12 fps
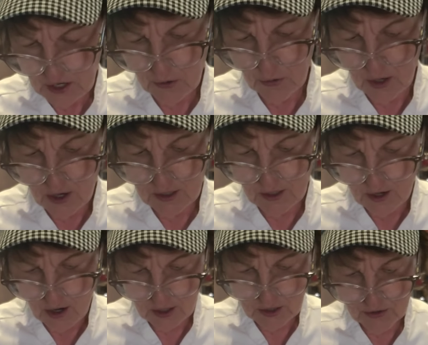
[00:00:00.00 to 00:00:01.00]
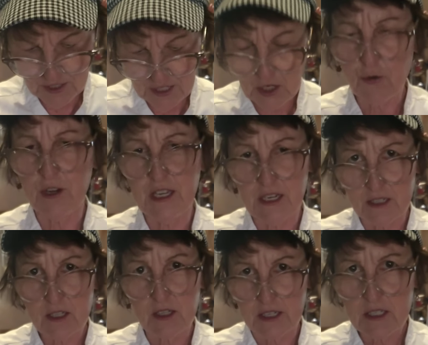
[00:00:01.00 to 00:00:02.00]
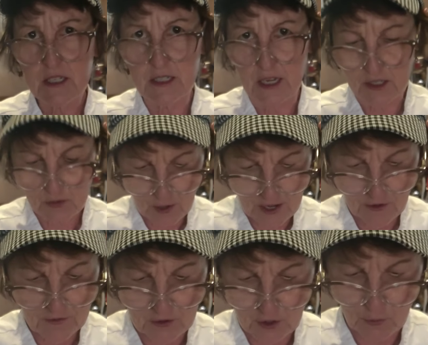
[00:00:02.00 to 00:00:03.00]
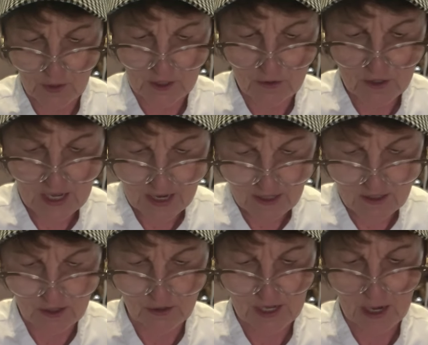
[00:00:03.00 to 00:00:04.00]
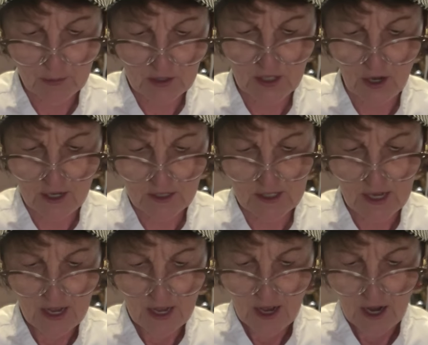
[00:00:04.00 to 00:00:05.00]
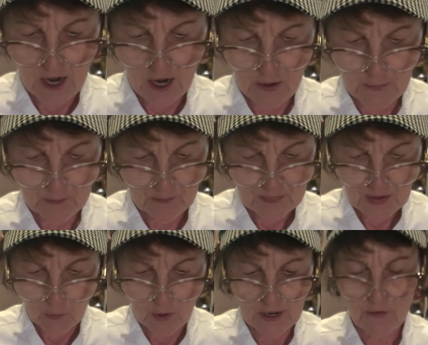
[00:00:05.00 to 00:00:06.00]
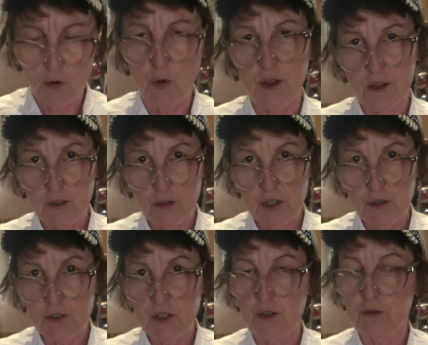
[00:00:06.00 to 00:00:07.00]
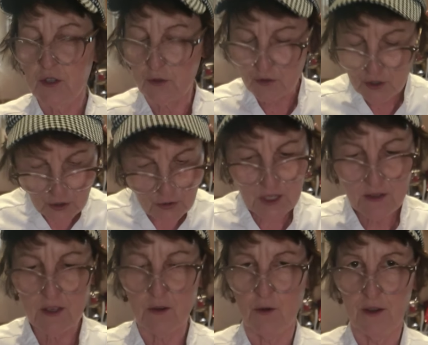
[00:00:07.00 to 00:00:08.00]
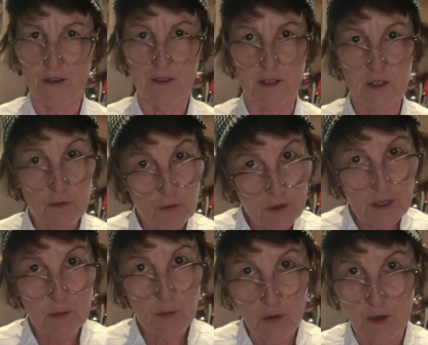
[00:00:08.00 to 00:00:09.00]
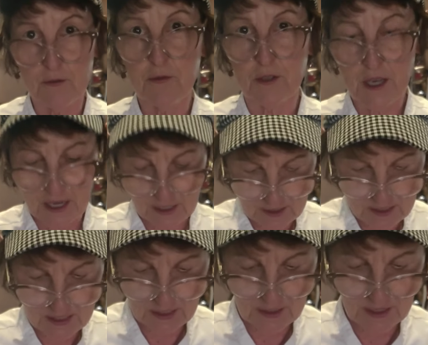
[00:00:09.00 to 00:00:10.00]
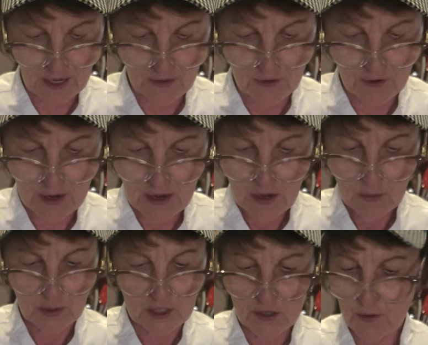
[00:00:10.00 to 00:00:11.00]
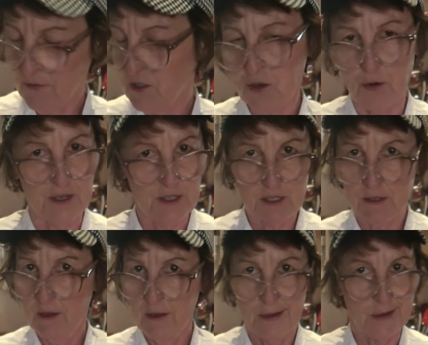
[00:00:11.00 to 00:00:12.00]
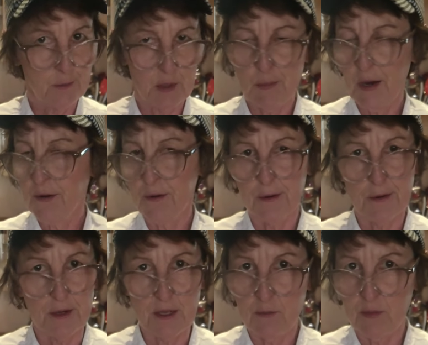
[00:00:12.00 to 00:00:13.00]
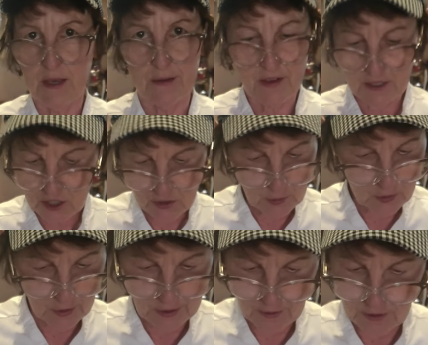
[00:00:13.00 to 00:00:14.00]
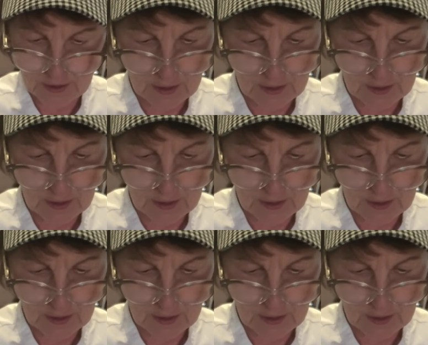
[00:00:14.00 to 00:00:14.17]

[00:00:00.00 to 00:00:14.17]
know, alternate ingredients listed as well if you don't want to use eggs. There's applesauce, um, whatever oil you choose to use. You do need the oil. That's really important for the cake to stick together, but you have a choice. It can be butter, it can be vegetable oil,